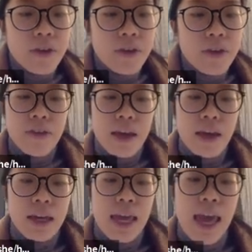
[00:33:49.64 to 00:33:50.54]
give
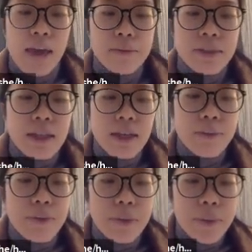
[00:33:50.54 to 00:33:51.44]
a empty
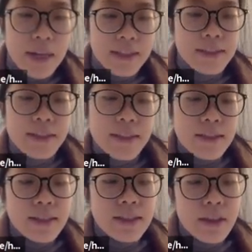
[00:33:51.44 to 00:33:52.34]

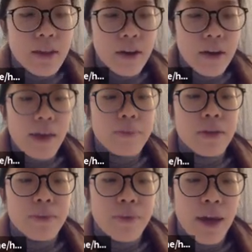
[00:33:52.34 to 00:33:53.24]
parenthesis or
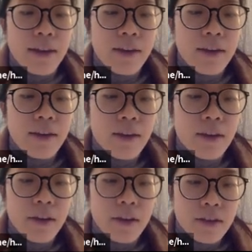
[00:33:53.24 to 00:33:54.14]
empty bracket,
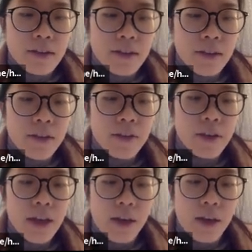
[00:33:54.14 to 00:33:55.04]
so
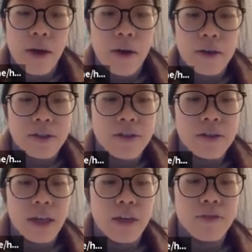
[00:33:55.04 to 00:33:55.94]
it will also
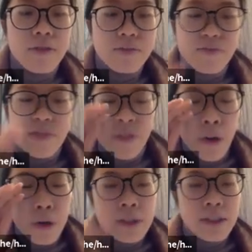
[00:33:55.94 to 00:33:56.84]
give
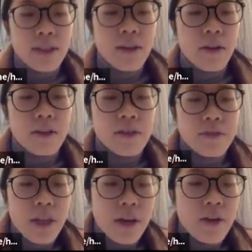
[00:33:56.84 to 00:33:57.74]
false, and
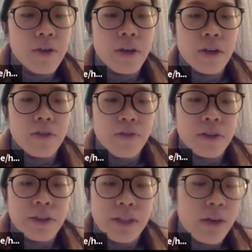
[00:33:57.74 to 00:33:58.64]
also 0 give
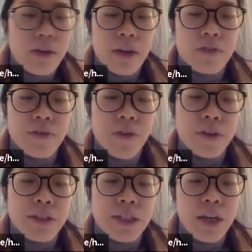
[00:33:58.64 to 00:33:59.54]
false, now will give
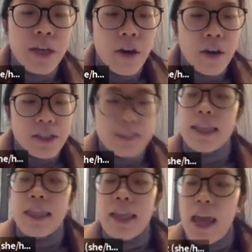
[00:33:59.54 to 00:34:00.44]
false, or just
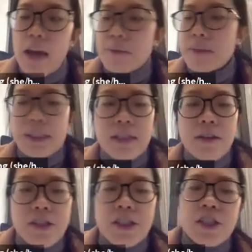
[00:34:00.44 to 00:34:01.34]
an empty
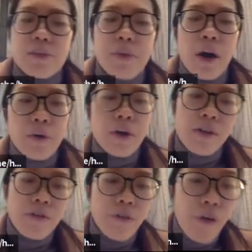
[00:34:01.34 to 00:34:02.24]
quotation mark will
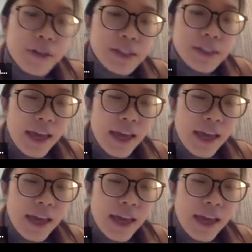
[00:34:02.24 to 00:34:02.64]
give false.